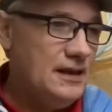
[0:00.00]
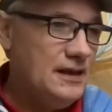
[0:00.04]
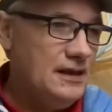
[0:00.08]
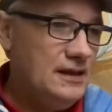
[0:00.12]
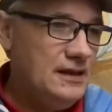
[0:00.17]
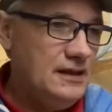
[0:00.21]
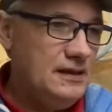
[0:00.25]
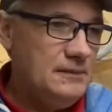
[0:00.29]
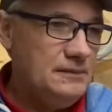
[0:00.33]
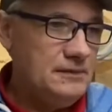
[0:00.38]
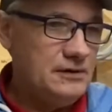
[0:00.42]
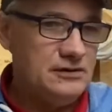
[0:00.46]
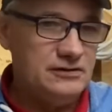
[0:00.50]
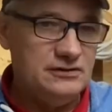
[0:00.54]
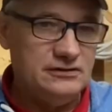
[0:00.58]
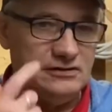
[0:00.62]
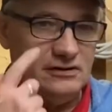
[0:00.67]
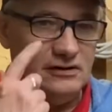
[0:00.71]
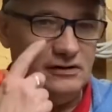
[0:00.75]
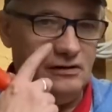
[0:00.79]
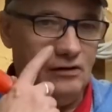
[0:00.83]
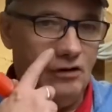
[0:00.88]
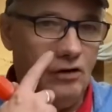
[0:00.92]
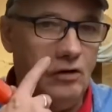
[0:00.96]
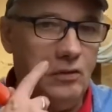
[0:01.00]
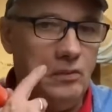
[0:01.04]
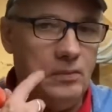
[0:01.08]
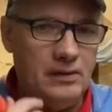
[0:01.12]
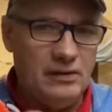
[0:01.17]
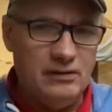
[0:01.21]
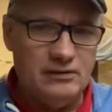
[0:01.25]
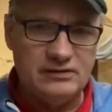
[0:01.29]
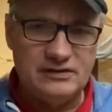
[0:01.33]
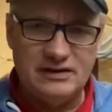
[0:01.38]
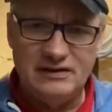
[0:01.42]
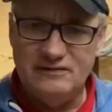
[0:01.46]
because it's only a hobby, I was
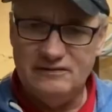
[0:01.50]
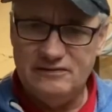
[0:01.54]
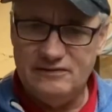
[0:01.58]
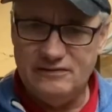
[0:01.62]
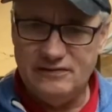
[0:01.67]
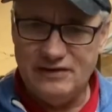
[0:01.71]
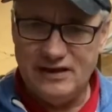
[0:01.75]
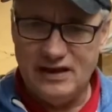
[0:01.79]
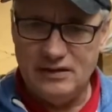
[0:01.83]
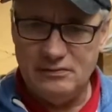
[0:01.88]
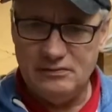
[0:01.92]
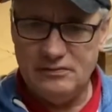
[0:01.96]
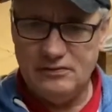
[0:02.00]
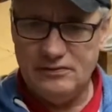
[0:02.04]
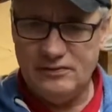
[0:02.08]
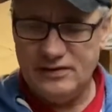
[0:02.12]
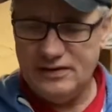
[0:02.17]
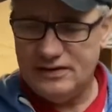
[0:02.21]
getting fed up with it.